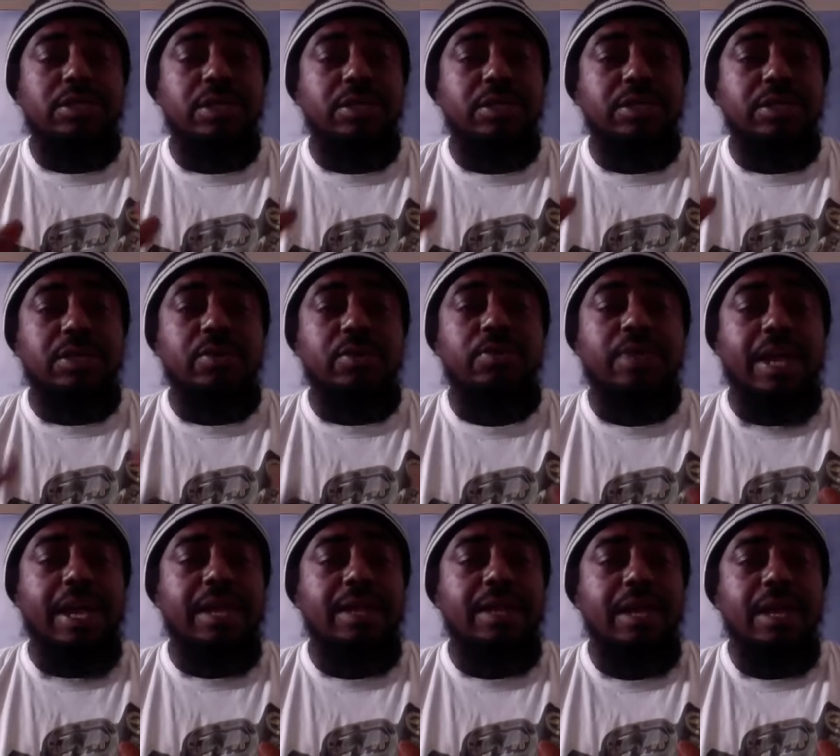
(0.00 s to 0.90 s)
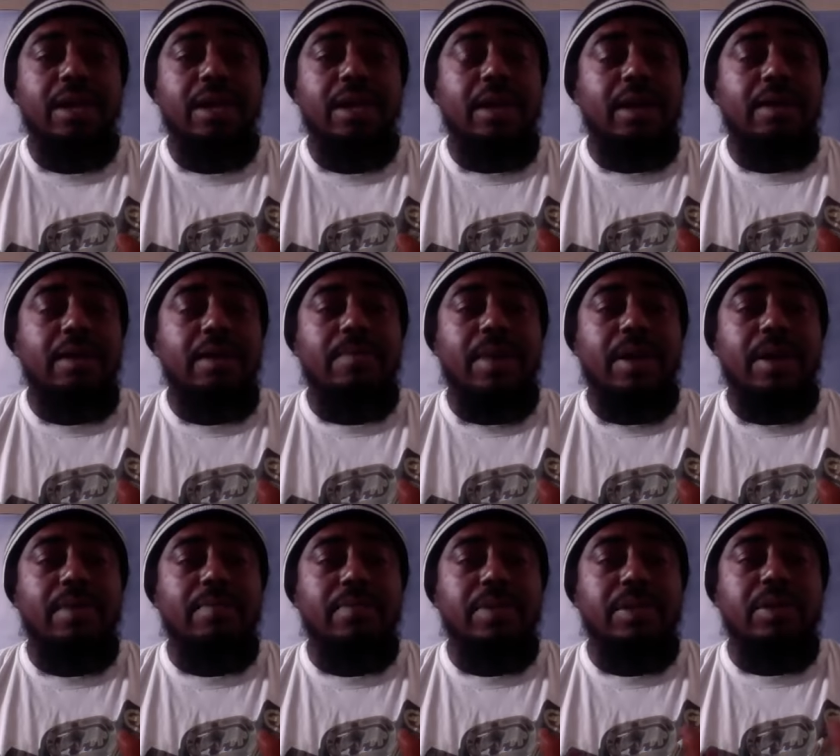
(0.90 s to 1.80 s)
to do that, uh,
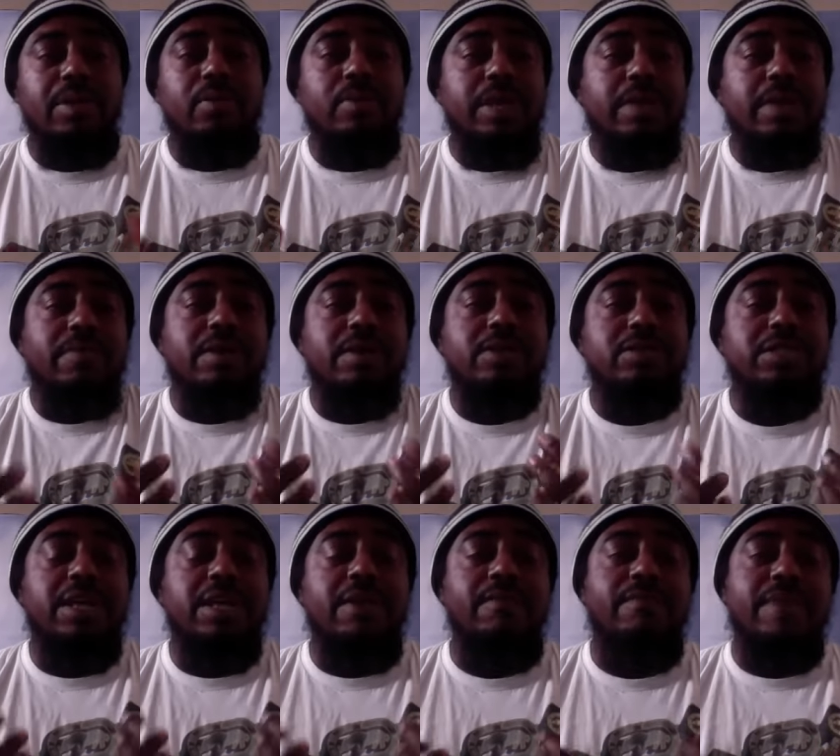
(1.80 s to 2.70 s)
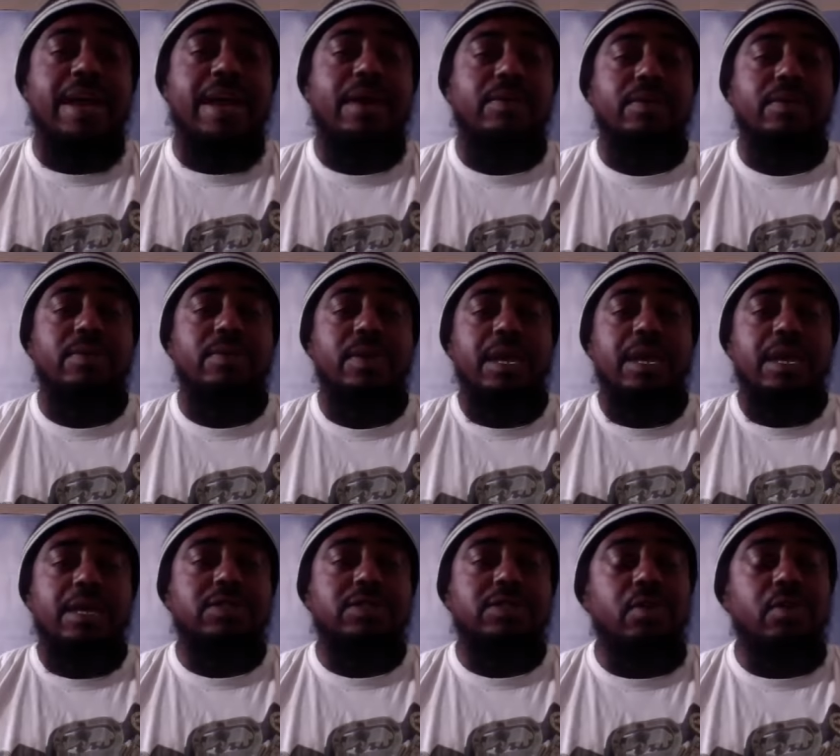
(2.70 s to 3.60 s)
um, you give yourself value.
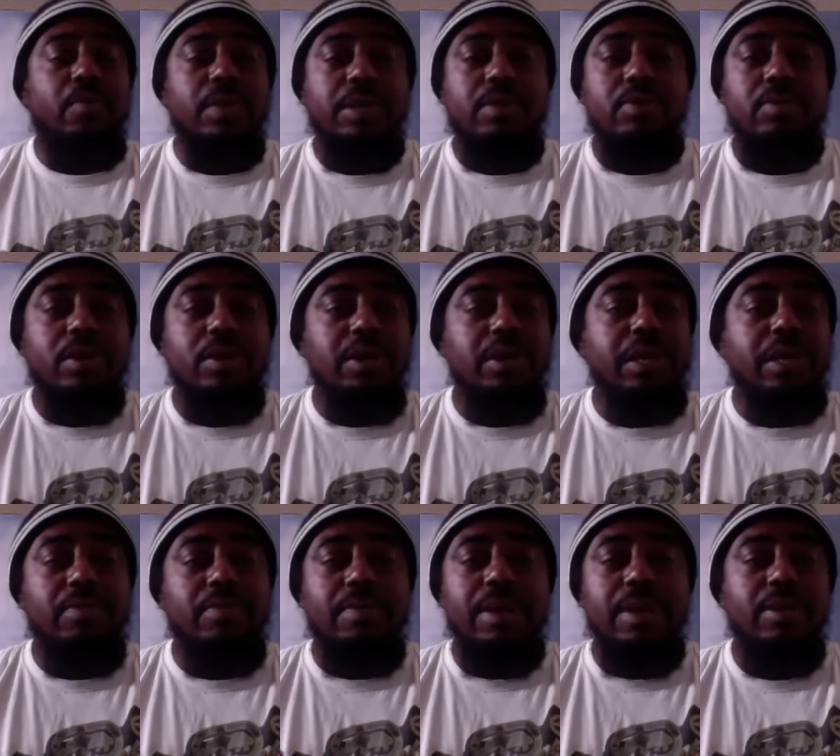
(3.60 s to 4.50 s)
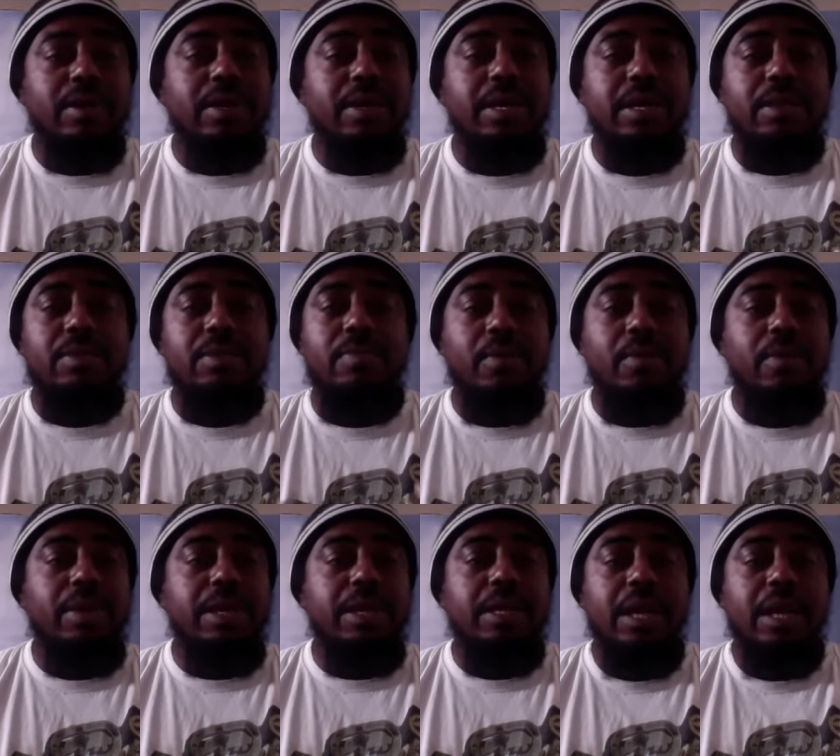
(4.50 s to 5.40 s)
And so when you look in the mirror in the
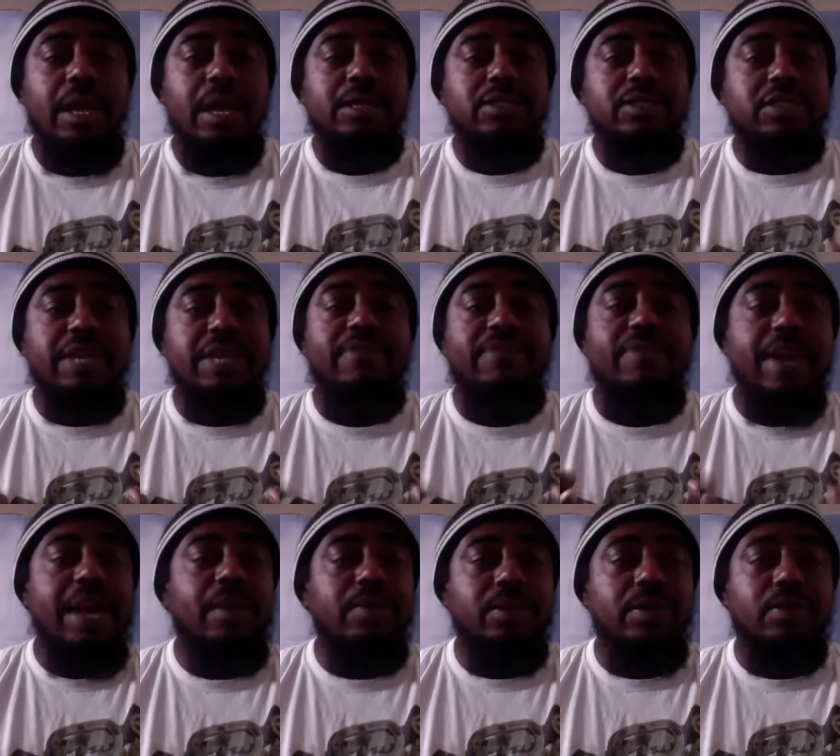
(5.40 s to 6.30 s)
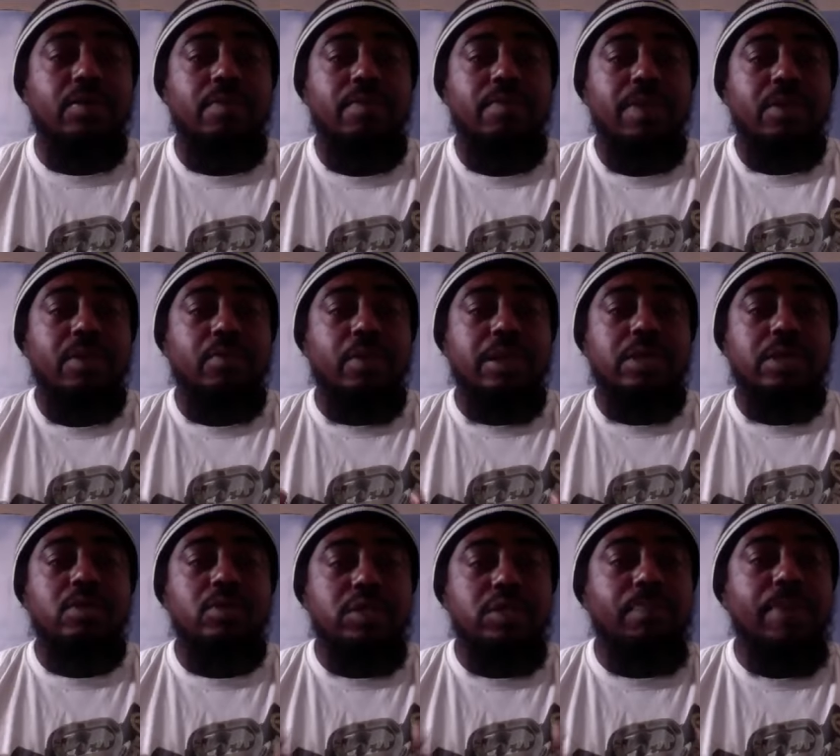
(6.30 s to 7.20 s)
morning, see value. When
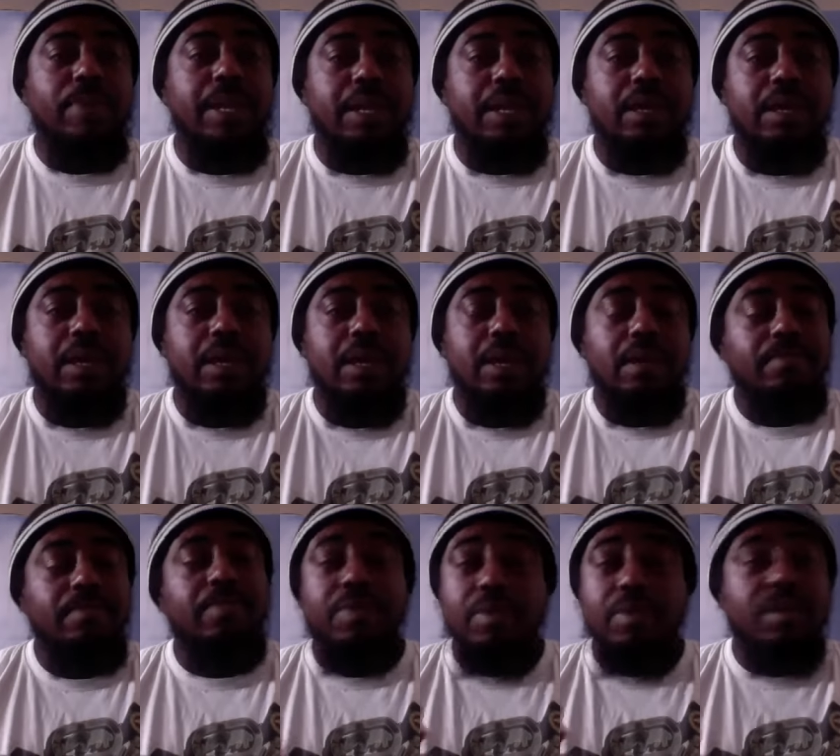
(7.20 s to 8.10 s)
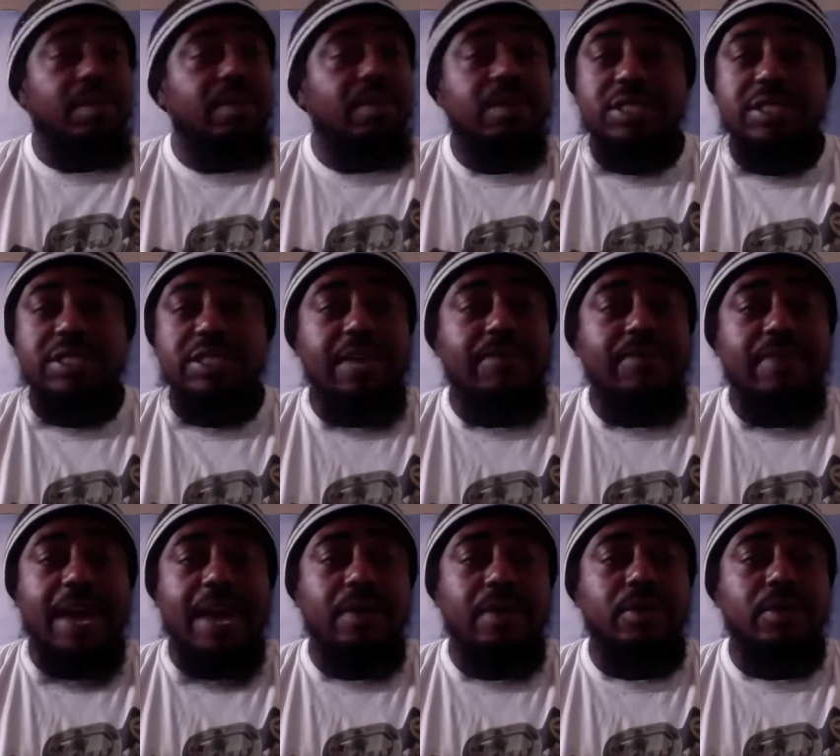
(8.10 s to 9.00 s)
you speak, see
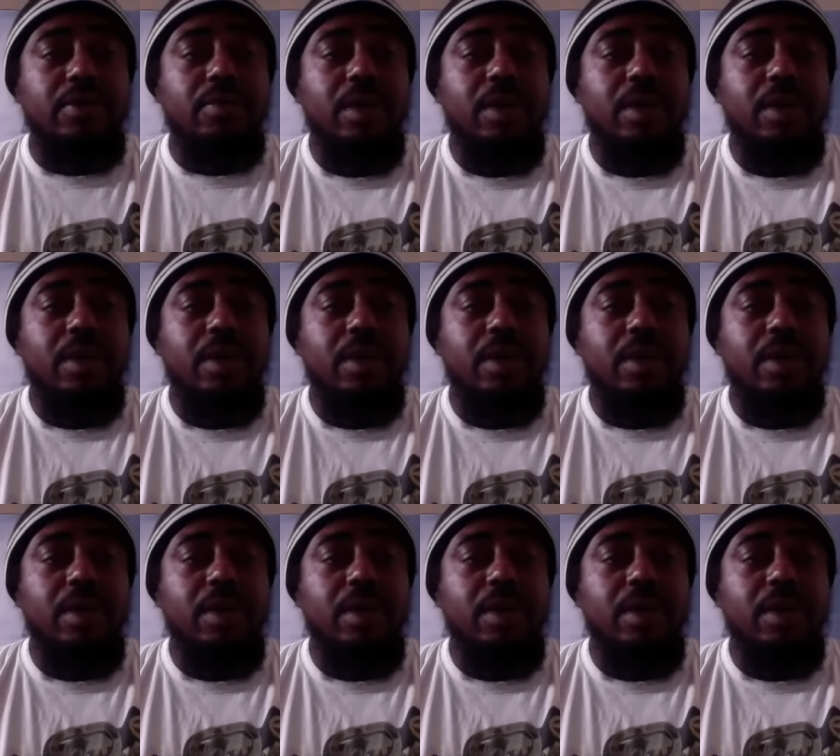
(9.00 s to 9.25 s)
value